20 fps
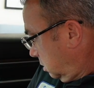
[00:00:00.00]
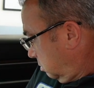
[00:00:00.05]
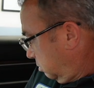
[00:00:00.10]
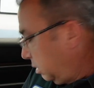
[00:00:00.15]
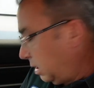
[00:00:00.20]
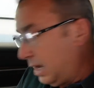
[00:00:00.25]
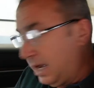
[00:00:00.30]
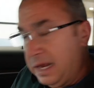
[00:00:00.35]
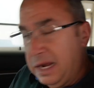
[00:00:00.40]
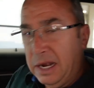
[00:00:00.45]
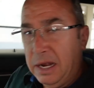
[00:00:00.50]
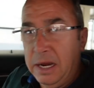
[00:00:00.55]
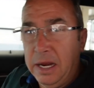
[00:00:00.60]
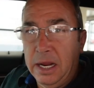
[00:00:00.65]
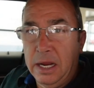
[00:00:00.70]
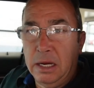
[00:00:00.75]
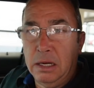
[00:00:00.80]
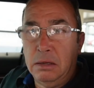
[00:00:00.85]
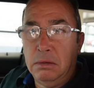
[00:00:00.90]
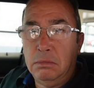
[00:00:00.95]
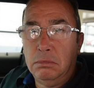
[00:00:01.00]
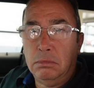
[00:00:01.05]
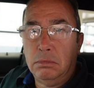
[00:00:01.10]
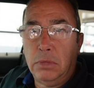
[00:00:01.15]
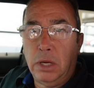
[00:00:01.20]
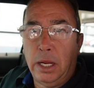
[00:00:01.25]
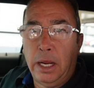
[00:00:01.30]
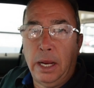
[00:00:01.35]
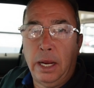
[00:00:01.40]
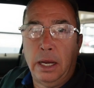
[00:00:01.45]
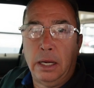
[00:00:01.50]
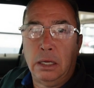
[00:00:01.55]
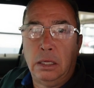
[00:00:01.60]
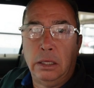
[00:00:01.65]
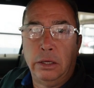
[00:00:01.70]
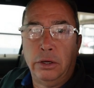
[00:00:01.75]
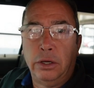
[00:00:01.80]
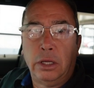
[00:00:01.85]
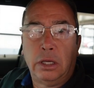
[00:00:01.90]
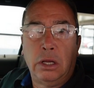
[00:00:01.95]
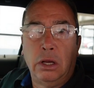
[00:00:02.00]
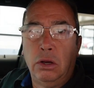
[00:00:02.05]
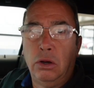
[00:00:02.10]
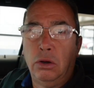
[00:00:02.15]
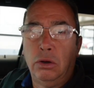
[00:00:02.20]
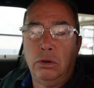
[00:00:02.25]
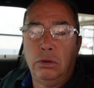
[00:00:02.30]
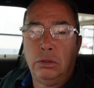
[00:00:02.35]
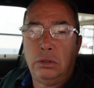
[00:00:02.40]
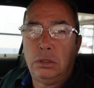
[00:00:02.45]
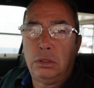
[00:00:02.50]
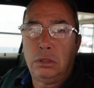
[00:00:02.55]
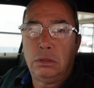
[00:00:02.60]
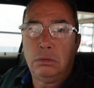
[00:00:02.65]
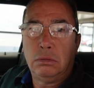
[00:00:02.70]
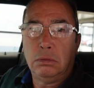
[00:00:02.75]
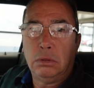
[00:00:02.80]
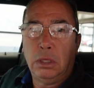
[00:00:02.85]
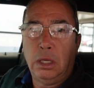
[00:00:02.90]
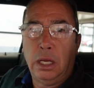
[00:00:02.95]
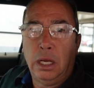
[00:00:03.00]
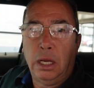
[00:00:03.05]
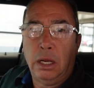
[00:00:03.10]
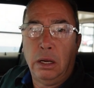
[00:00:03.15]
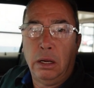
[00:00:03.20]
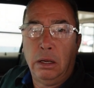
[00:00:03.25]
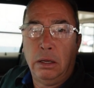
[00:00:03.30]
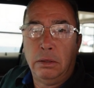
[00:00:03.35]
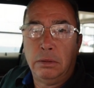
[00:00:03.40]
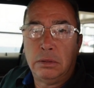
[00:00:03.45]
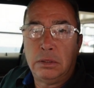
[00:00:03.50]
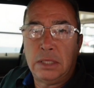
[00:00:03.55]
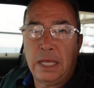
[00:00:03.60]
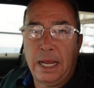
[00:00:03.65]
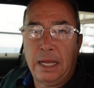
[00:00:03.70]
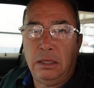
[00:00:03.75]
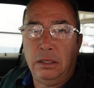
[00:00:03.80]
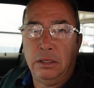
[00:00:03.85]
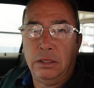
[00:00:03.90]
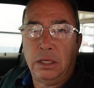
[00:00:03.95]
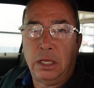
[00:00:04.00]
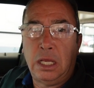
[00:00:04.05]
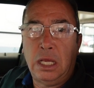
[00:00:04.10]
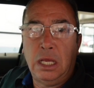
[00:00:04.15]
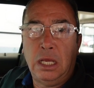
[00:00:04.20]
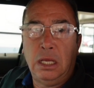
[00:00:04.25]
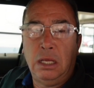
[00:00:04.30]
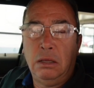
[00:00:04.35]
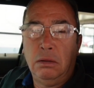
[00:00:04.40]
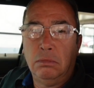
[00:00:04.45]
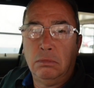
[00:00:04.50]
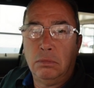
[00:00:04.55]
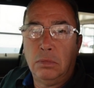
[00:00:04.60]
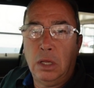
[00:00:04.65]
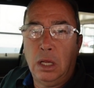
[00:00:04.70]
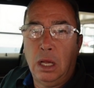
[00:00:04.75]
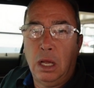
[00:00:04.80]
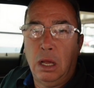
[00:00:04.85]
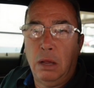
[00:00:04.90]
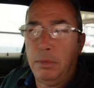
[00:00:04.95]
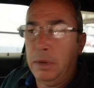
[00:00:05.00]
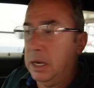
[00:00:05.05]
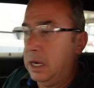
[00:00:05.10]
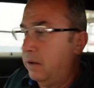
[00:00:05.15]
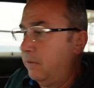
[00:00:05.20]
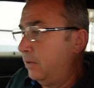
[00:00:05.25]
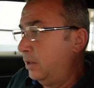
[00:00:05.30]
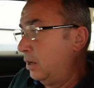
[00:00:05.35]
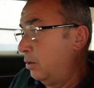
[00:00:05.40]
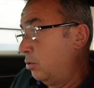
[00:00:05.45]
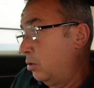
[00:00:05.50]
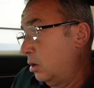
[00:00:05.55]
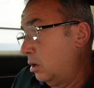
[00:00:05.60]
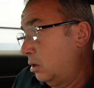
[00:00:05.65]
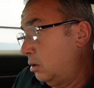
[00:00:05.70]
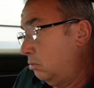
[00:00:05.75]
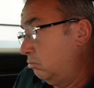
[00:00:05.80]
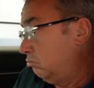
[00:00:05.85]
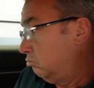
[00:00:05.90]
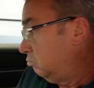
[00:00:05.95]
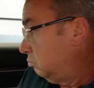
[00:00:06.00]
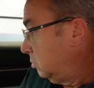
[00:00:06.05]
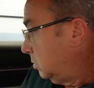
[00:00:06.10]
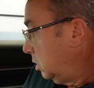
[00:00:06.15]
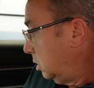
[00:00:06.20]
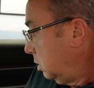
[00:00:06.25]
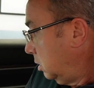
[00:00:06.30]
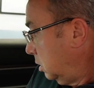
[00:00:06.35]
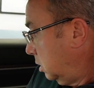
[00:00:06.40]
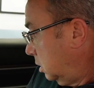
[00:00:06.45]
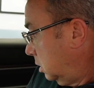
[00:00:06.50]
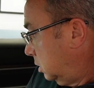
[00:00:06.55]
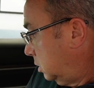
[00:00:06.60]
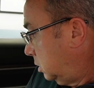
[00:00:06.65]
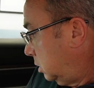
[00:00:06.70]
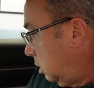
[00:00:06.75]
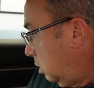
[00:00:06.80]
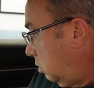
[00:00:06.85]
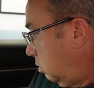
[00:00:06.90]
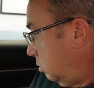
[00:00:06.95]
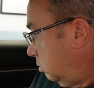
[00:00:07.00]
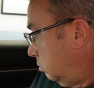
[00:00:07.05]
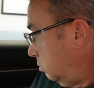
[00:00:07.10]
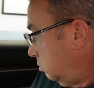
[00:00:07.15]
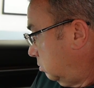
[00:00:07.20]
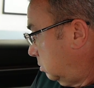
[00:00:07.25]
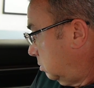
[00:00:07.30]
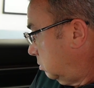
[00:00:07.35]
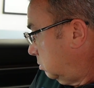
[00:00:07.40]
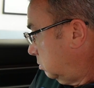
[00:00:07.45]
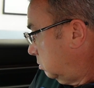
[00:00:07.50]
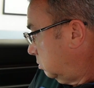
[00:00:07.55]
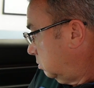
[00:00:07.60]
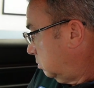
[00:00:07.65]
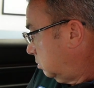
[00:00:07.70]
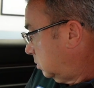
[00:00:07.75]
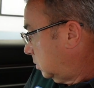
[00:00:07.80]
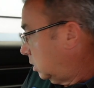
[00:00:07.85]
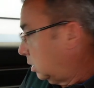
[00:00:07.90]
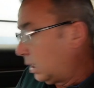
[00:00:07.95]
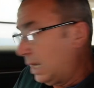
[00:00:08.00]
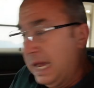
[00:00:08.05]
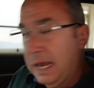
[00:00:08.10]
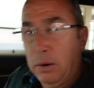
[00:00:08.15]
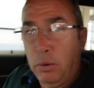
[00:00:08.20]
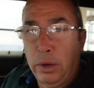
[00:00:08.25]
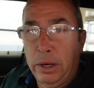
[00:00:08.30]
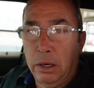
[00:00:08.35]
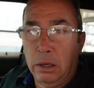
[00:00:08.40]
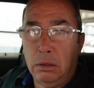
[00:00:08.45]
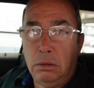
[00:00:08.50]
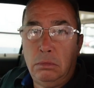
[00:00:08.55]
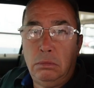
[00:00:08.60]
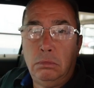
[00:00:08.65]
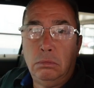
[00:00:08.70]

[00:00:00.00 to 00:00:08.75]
plugging it in and clearing the codes, uh, cycling the key, uh, made everything work. So kind of weird.